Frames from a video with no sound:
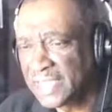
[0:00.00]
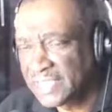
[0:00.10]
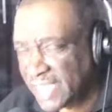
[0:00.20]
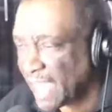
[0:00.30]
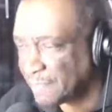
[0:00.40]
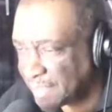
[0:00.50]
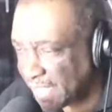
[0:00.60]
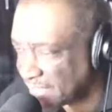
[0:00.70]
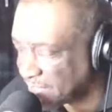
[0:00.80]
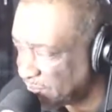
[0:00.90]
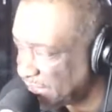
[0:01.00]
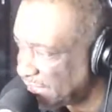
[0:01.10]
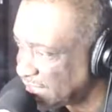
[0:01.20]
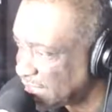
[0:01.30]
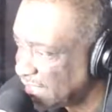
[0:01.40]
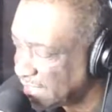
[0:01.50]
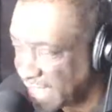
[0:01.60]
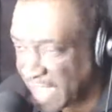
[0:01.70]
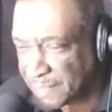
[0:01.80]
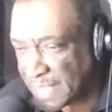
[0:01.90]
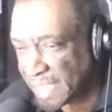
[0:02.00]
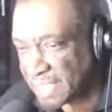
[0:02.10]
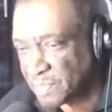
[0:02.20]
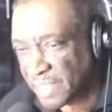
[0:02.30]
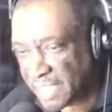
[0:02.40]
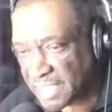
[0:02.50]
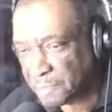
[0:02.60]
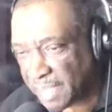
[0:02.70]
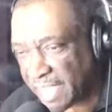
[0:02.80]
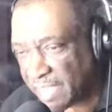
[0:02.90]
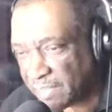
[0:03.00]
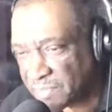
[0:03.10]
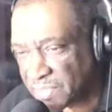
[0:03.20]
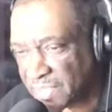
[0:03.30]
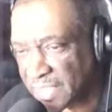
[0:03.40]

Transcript: tap dance with it, taps dance with its players.